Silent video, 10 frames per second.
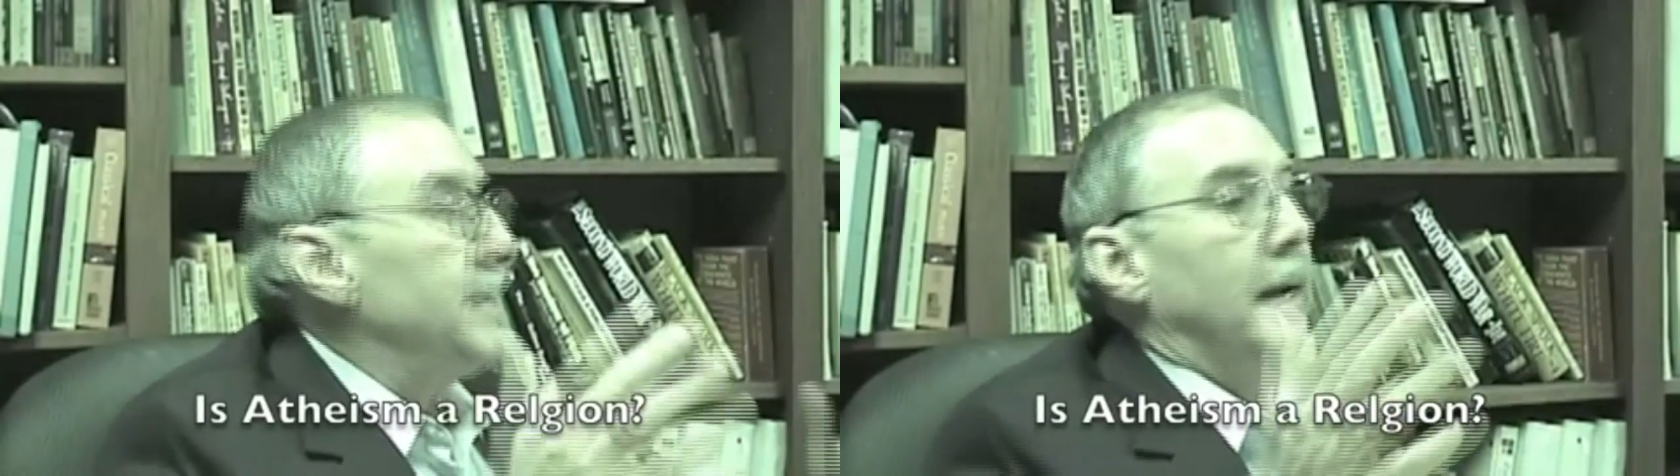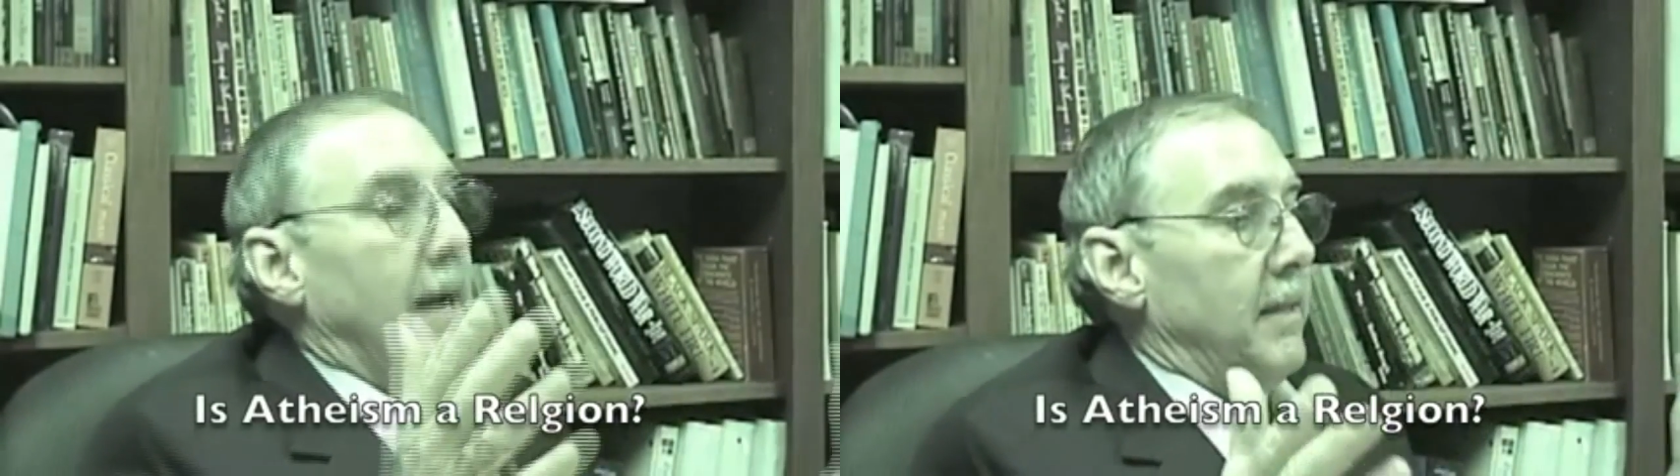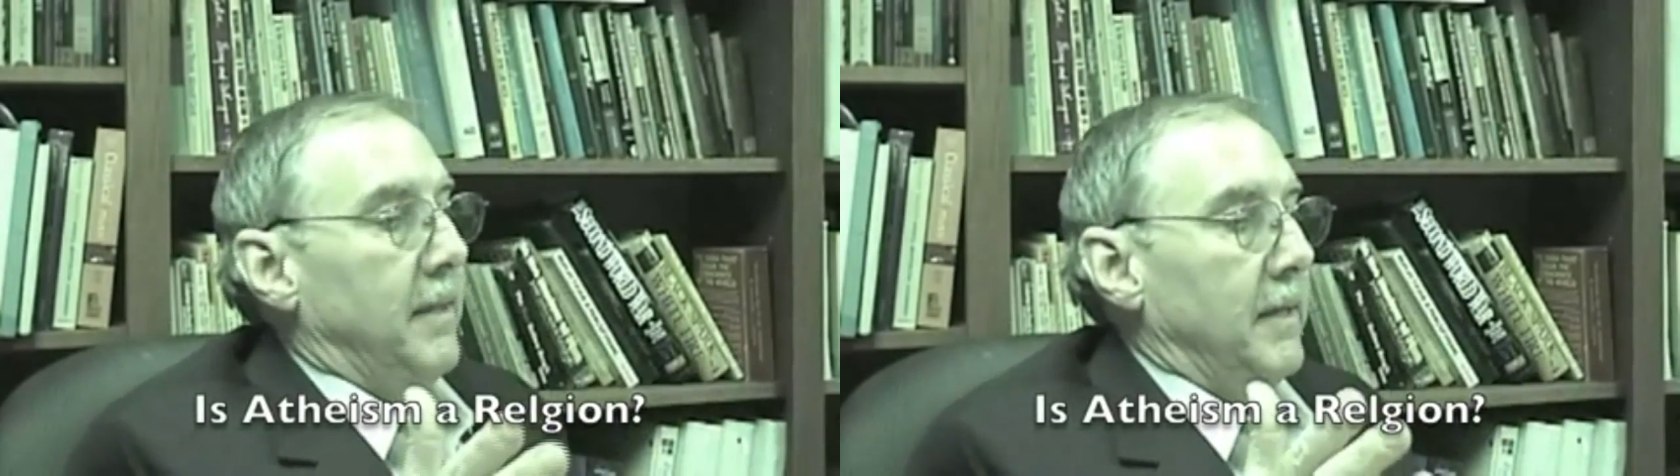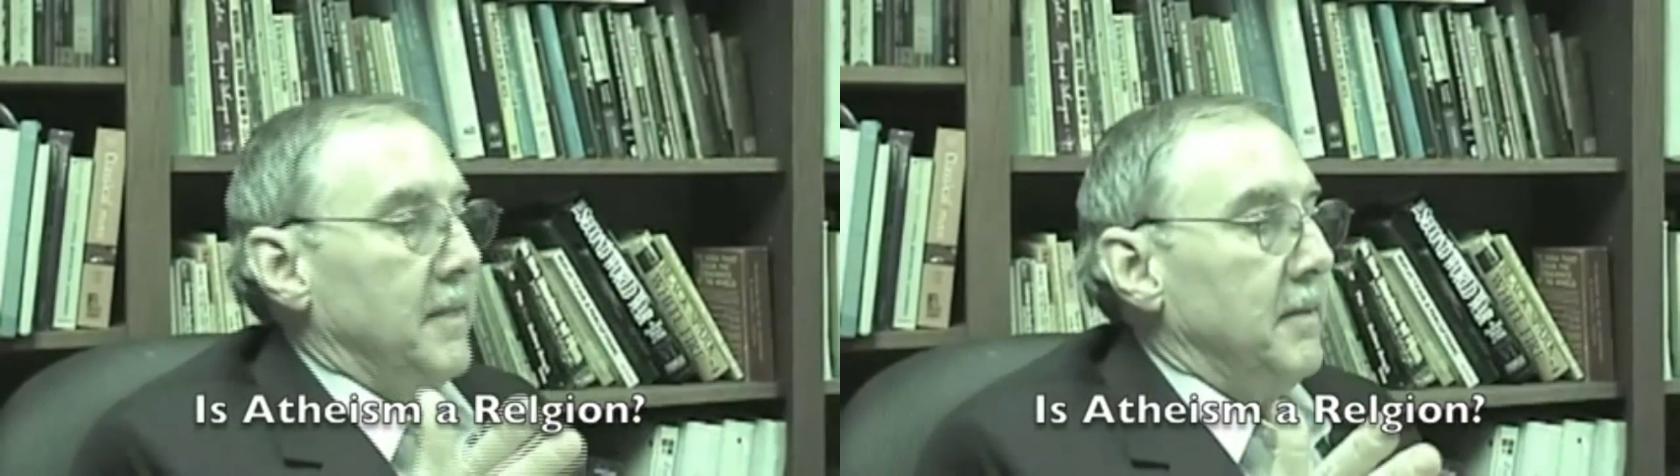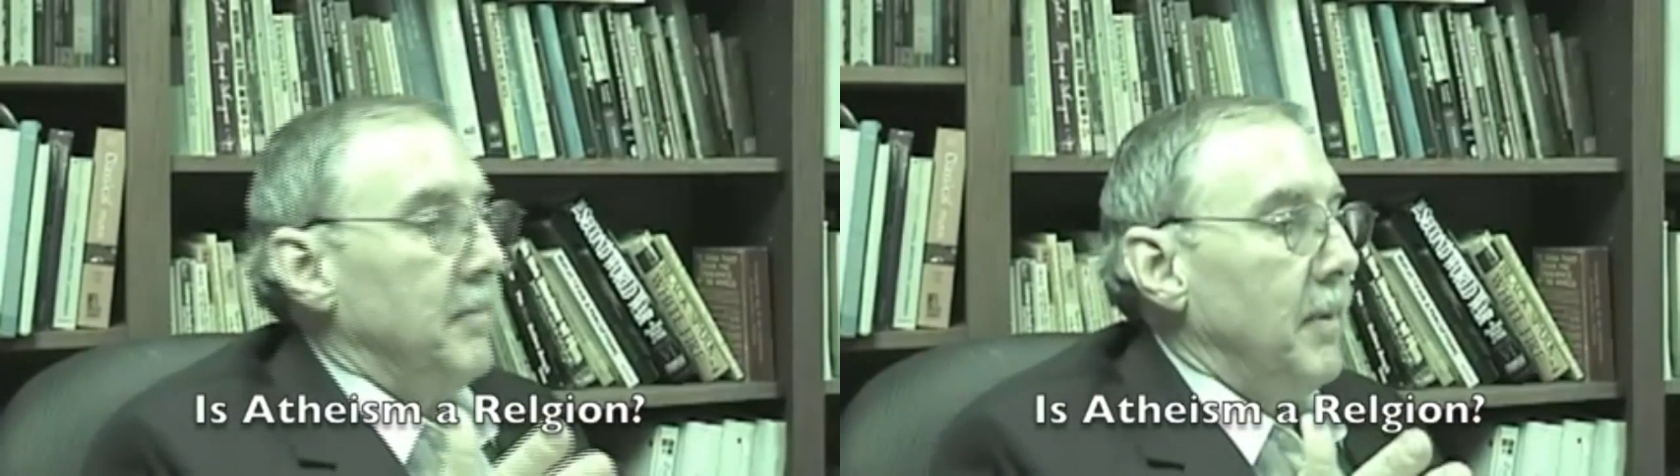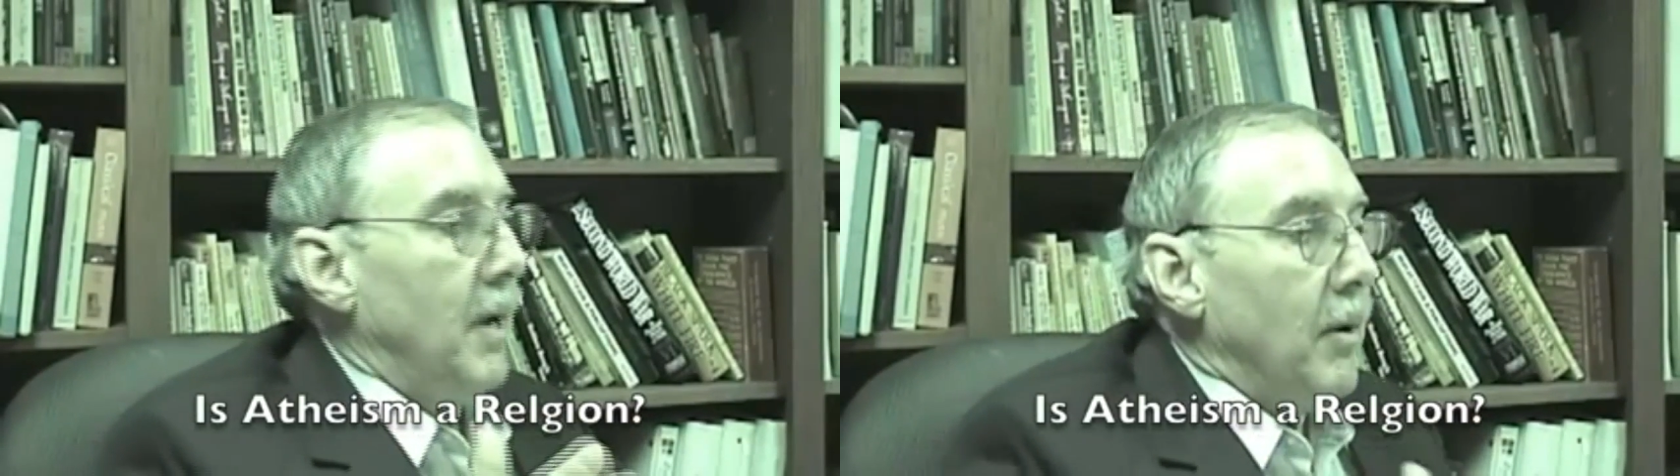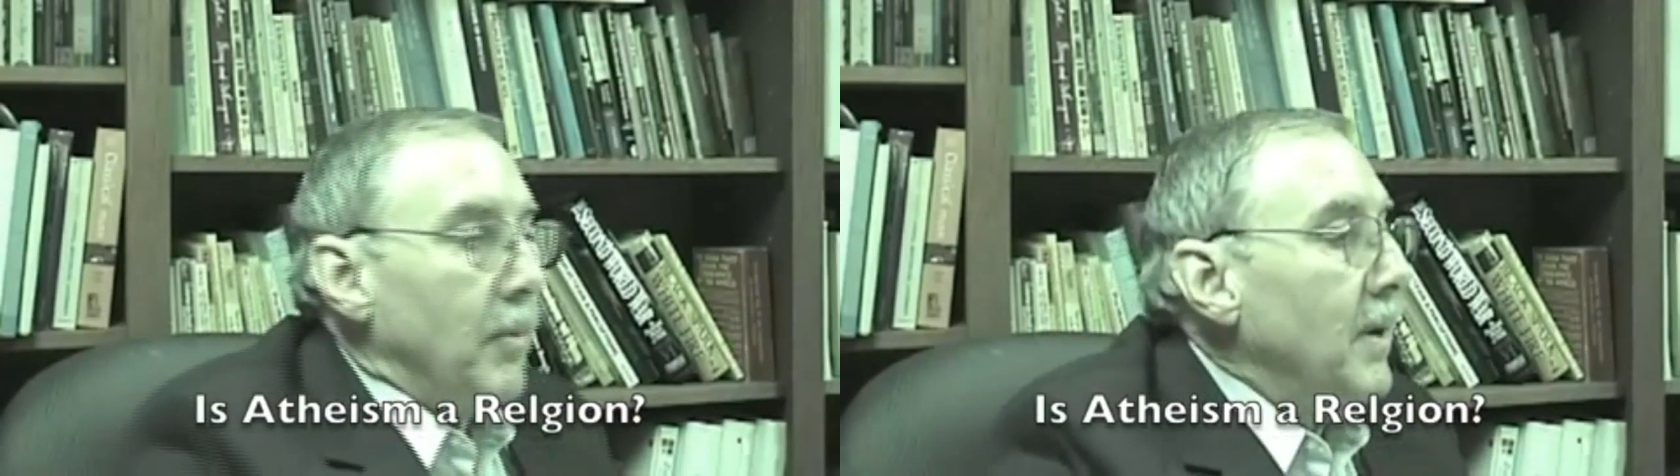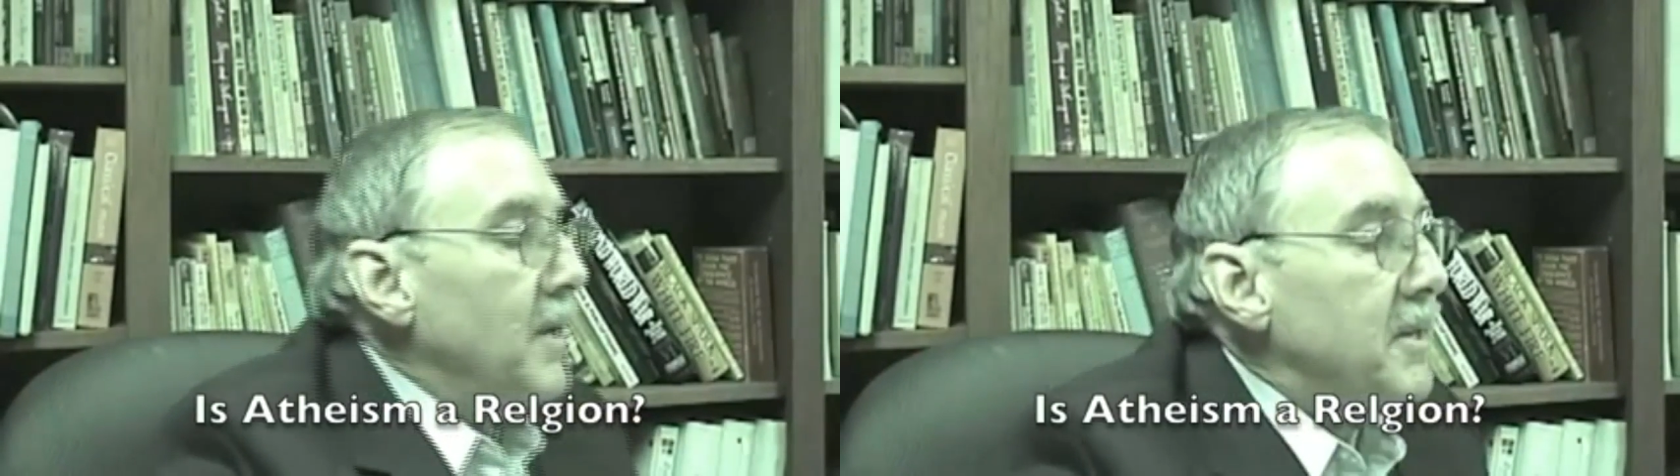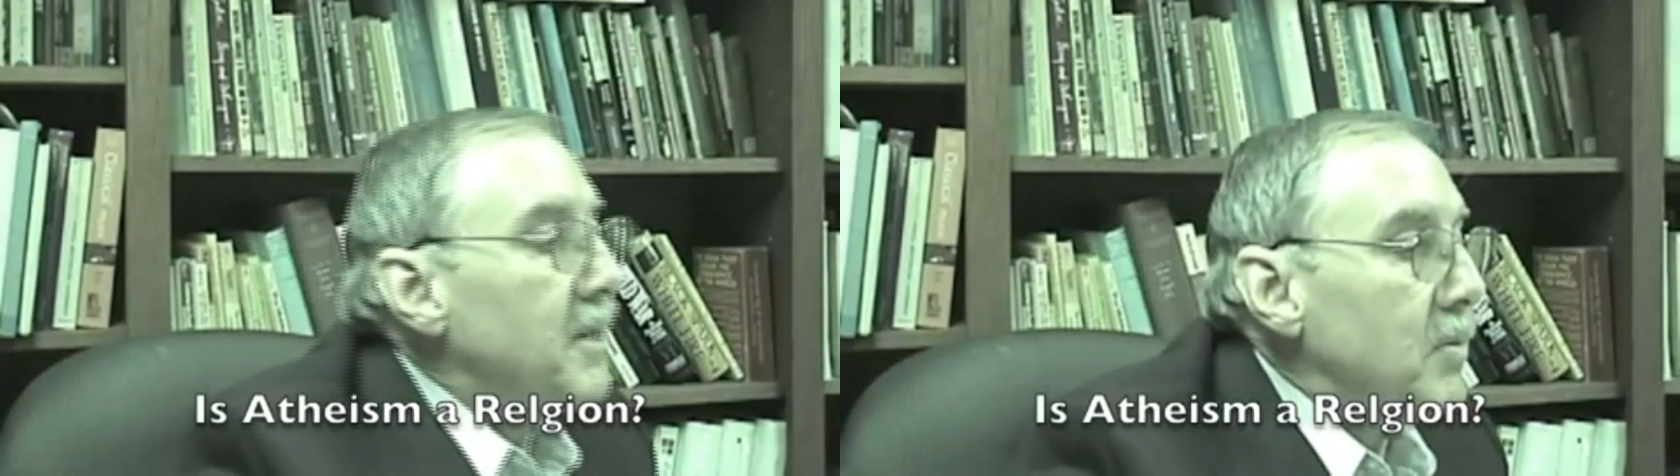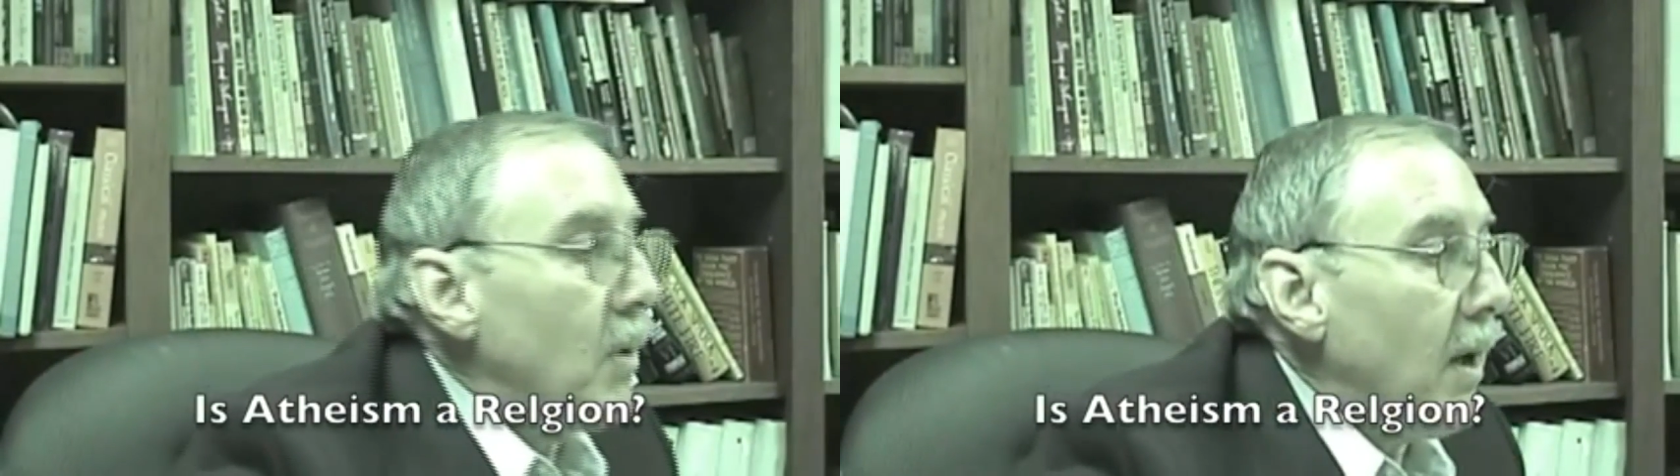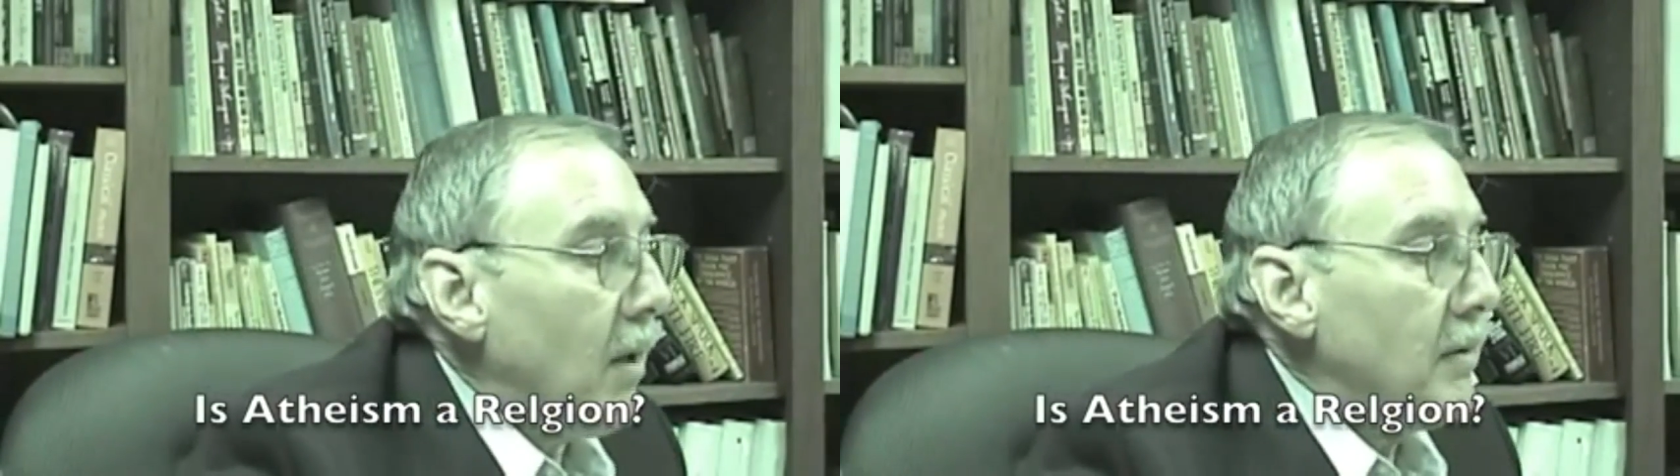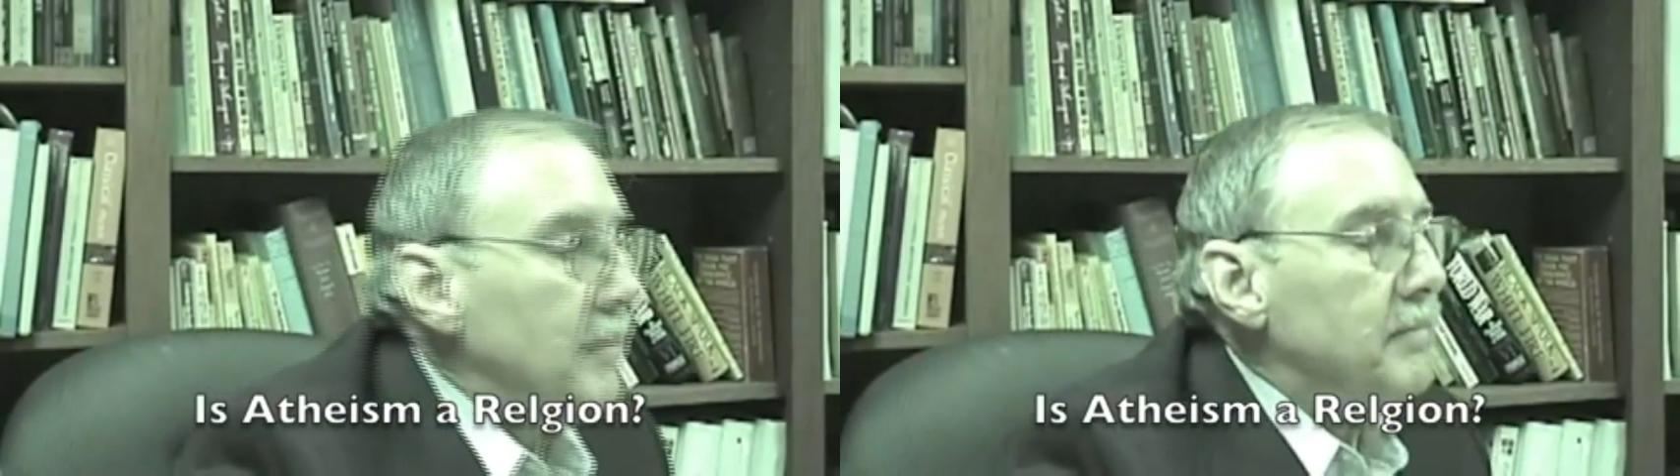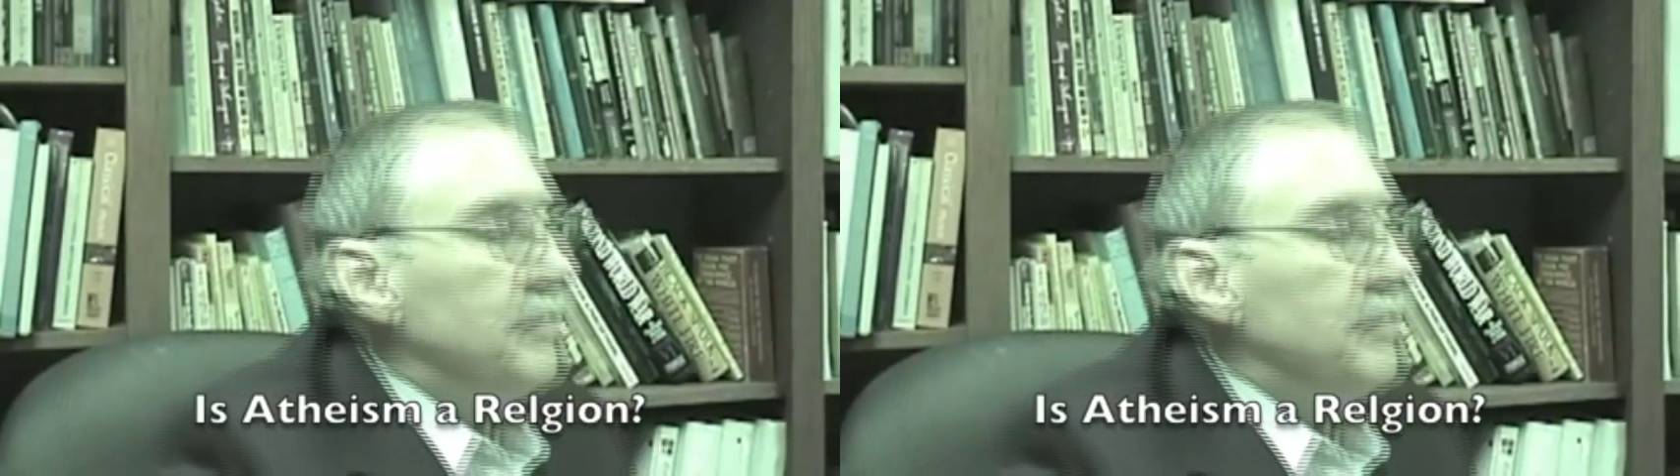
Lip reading: Isn't atheism a religion as well?